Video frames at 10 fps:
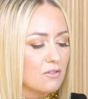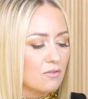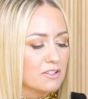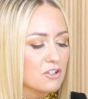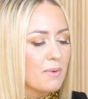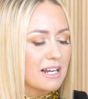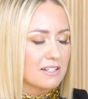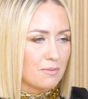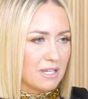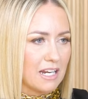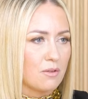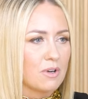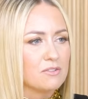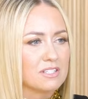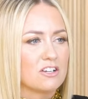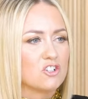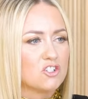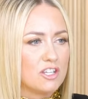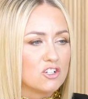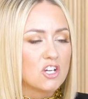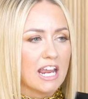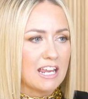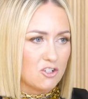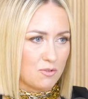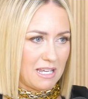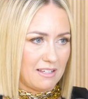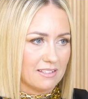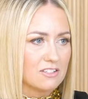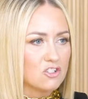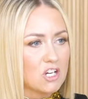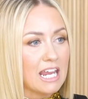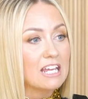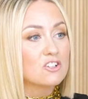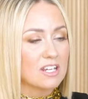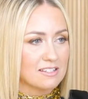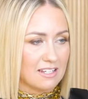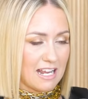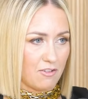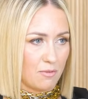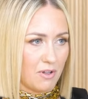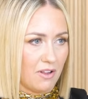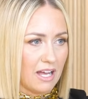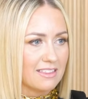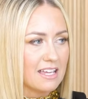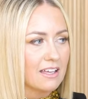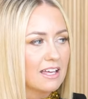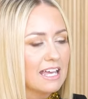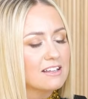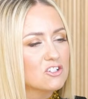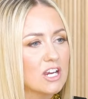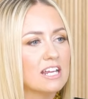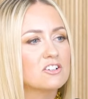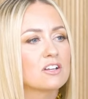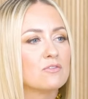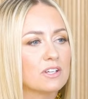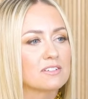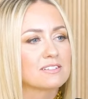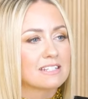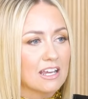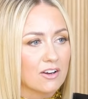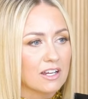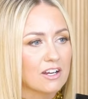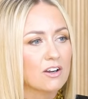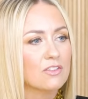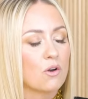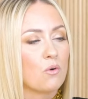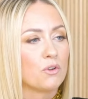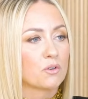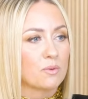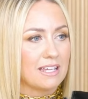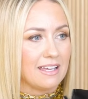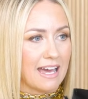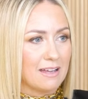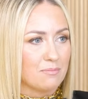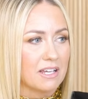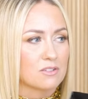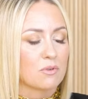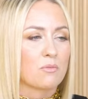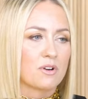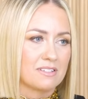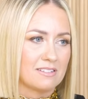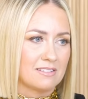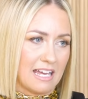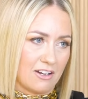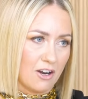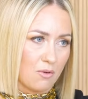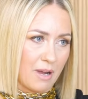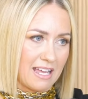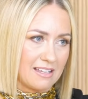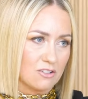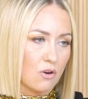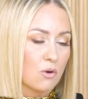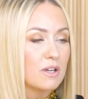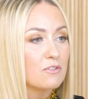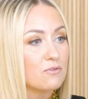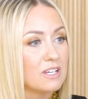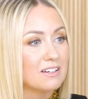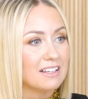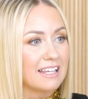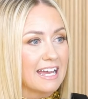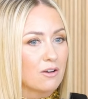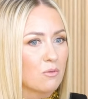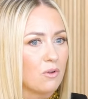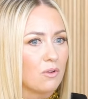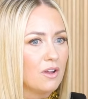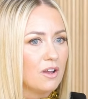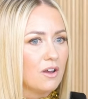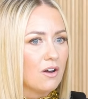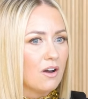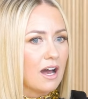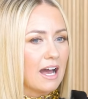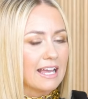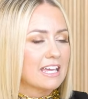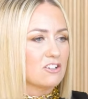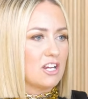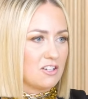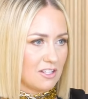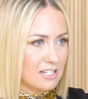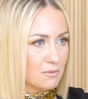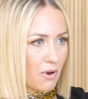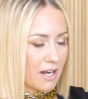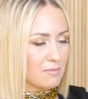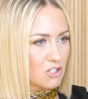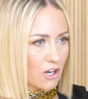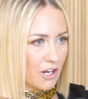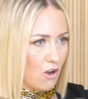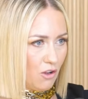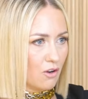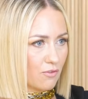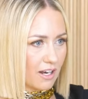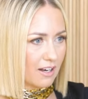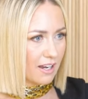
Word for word: let's go back to the beginning, what you said, the change piece, because change is inevitable. Yeah. I think change can feel scarier the older we get because we're more set in our ways or we feel like, well, I can't change at this point. I'm starting all right. over.